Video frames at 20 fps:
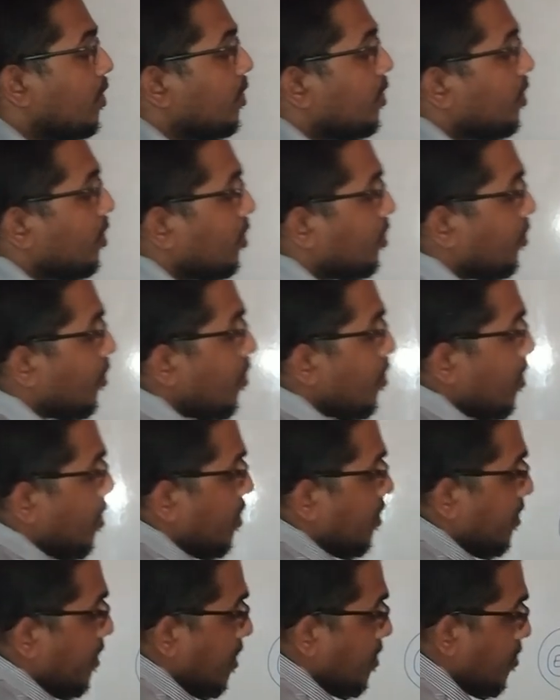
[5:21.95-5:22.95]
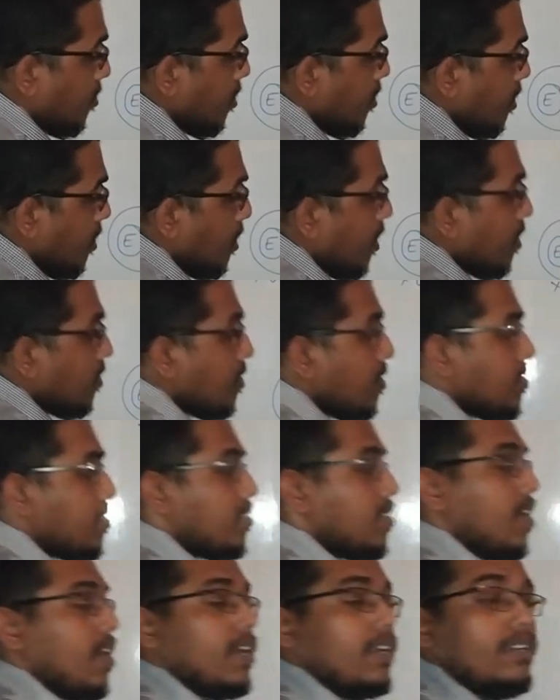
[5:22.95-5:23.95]
So just near the
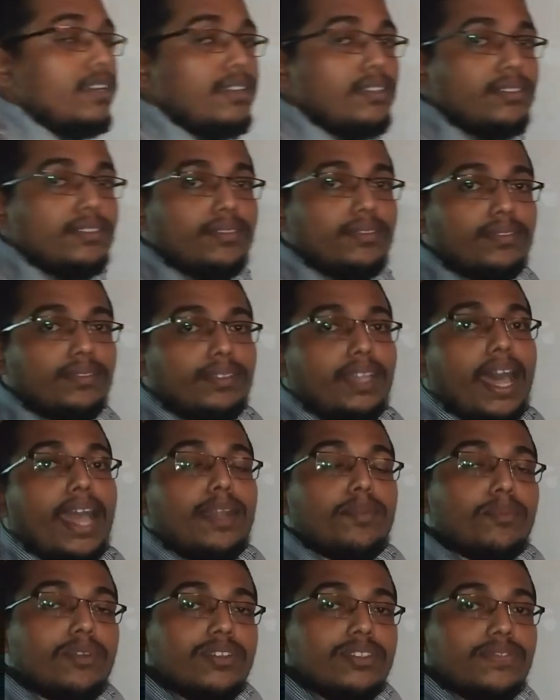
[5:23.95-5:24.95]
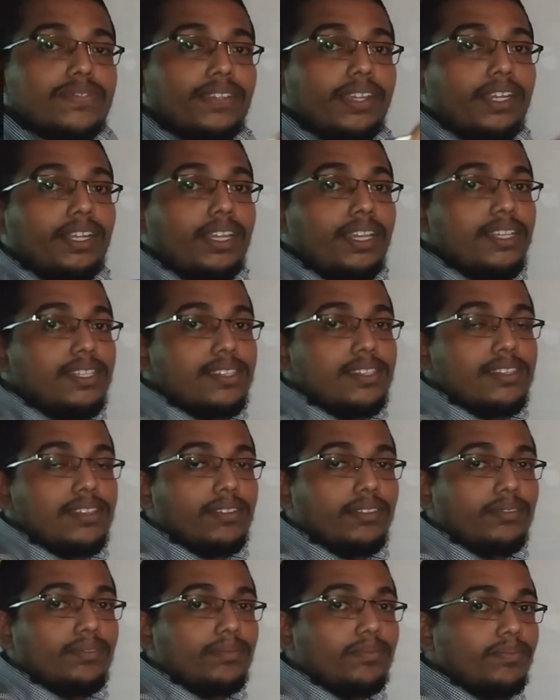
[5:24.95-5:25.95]
sun, the atmosphere is
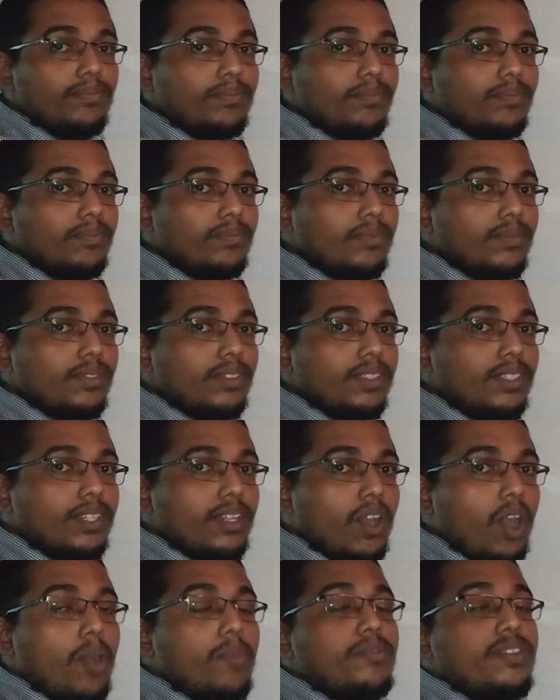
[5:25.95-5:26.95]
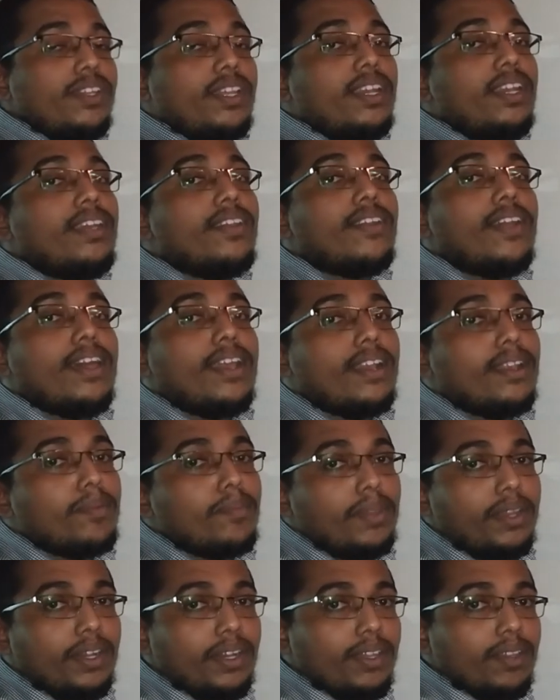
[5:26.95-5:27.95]
optically rarer
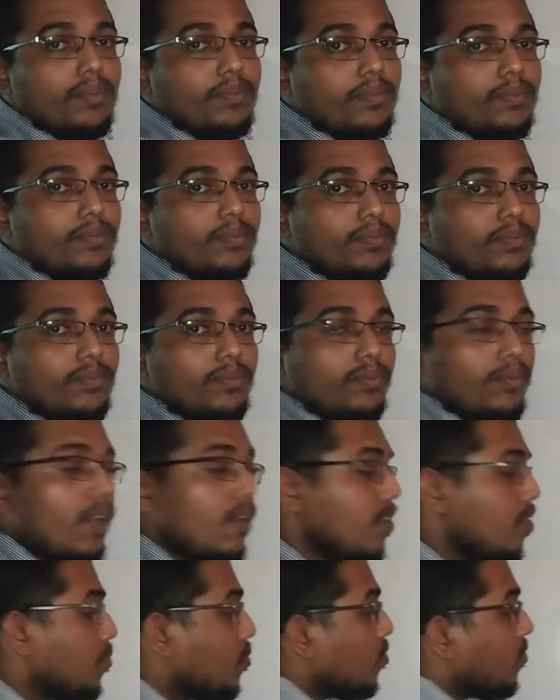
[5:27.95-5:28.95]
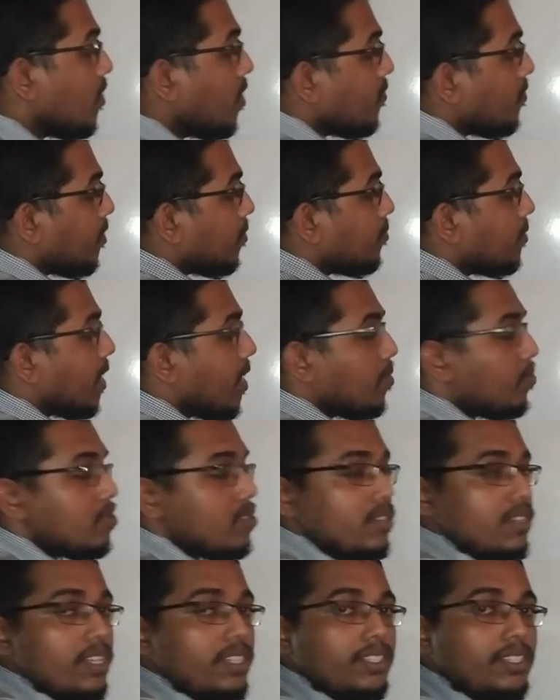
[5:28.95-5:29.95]
medium. While moving from that
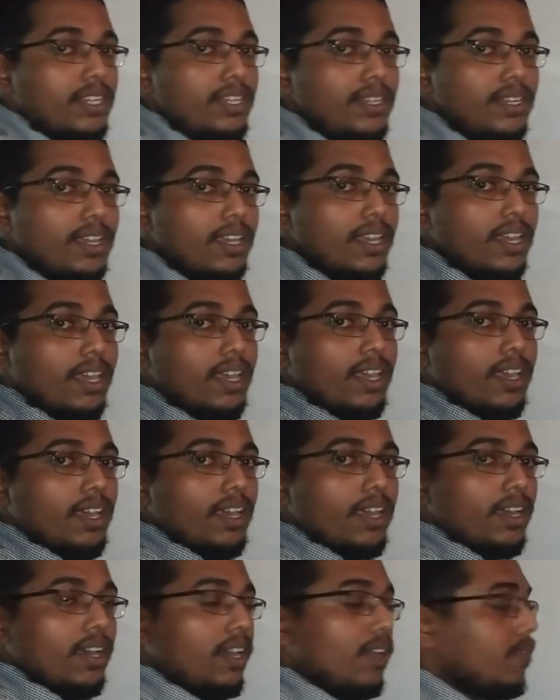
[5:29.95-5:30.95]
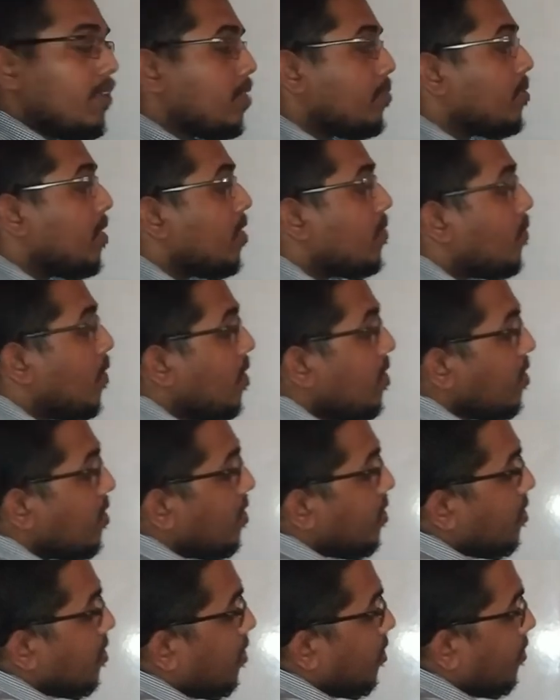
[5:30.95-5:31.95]
position, one by one,
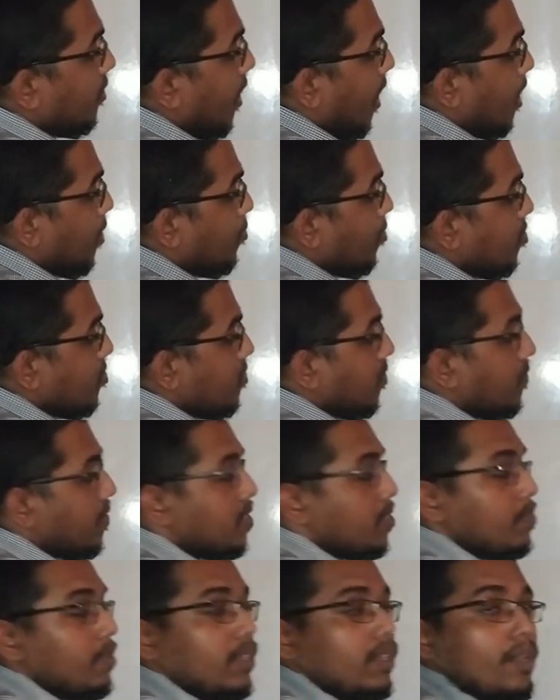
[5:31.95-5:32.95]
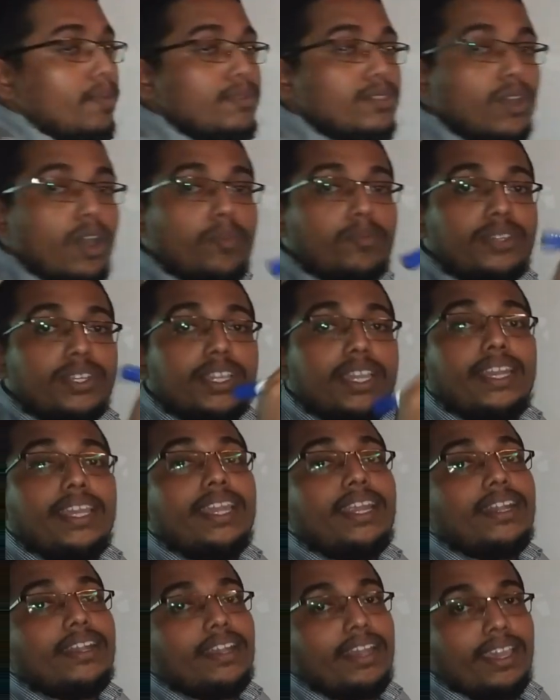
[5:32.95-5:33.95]
the atmosphere which becomes
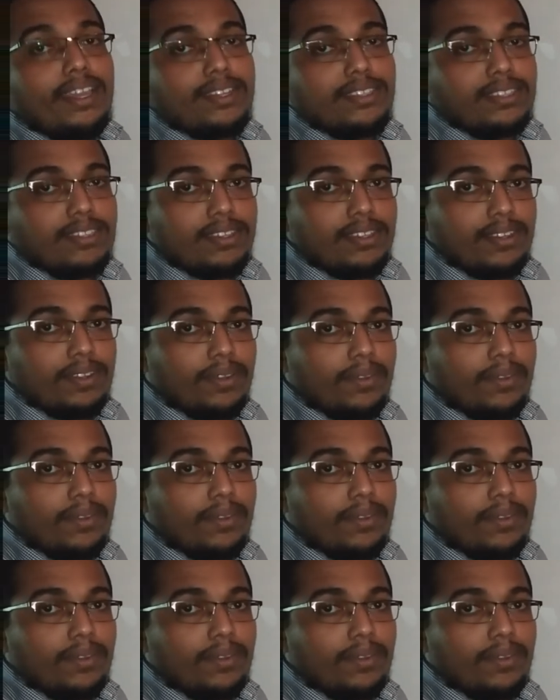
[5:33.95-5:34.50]
optically denser.